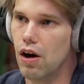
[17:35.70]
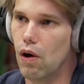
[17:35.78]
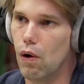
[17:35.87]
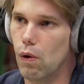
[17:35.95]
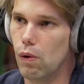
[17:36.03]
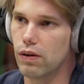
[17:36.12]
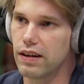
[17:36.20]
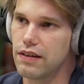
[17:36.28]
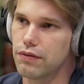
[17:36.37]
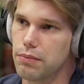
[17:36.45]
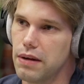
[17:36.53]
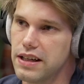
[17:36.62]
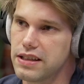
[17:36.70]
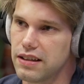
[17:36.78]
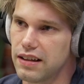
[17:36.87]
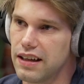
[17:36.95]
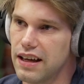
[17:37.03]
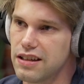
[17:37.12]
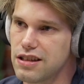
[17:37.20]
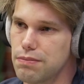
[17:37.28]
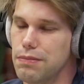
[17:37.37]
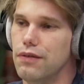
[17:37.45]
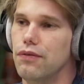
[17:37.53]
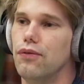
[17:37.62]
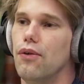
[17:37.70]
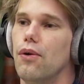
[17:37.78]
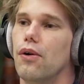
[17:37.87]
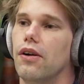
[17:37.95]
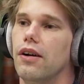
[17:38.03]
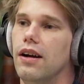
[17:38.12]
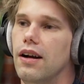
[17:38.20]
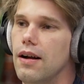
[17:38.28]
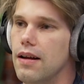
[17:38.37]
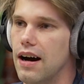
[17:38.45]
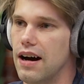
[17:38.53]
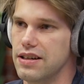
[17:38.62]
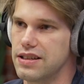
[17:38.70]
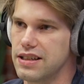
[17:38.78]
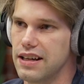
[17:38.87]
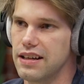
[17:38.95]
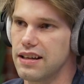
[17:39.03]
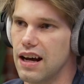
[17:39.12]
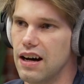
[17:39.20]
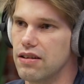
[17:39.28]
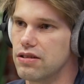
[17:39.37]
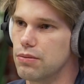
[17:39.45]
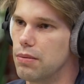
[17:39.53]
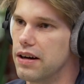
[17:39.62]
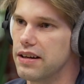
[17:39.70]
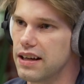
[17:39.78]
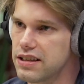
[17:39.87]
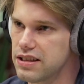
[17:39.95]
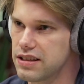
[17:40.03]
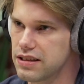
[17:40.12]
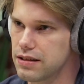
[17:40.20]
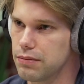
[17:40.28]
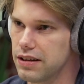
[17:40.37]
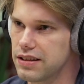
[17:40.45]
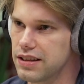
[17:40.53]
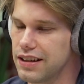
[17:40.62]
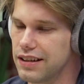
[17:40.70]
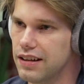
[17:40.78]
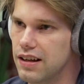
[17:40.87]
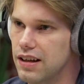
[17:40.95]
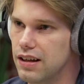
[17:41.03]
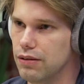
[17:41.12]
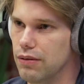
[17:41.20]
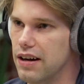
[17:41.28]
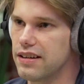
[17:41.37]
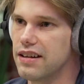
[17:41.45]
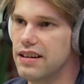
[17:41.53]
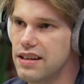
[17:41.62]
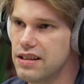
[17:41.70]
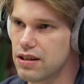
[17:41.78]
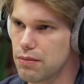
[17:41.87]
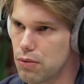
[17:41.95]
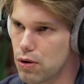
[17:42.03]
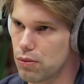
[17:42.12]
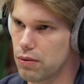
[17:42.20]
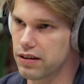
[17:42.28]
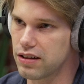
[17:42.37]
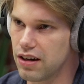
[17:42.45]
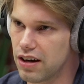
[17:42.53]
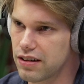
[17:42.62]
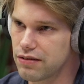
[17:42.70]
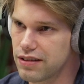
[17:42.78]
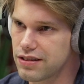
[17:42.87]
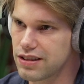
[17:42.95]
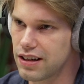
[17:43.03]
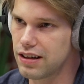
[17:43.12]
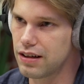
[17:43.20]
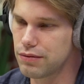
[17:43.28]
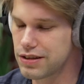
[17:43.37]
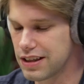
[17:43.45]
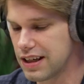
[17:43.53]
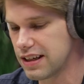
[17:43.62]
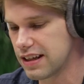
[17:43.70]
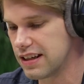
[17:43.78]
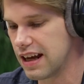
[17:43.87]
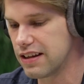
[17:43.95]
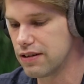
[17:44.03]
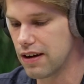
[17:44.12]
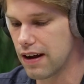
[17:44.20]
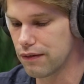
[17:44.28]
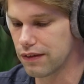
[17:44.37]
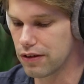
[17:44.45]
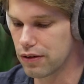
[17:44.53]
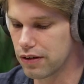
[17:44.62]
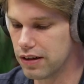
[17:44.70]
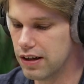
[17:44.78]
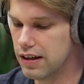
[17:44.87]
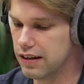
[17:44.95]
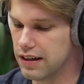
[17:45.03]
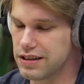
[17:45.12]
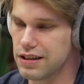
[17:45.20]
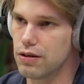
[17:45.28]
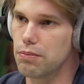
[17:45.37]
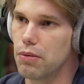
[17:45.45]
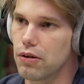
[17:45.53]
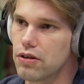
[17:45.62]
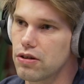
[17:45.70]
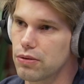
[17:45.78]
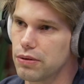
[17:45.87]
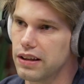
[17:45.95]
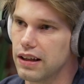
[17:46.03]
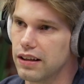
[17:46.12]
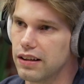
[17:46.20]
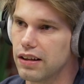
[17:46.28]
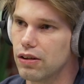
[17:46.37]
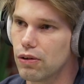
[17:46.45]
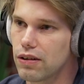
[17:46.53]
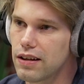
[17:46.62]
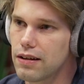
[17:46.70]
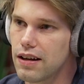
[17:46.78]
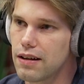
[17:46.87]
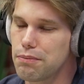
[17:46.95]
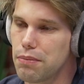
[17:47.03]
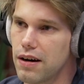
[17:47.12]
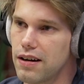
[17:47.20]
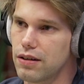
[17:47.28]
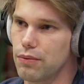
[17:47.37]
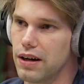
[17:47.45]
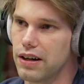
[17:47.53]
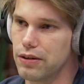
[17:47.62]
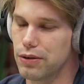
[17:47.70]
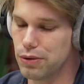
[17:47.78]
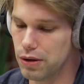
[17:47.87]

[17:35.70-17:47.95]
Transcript: all information against before I send it out to my next system, let's say, right? And these are more what guardrails are, I would say. And then you have your, let's say, your monitoring and logging part, where you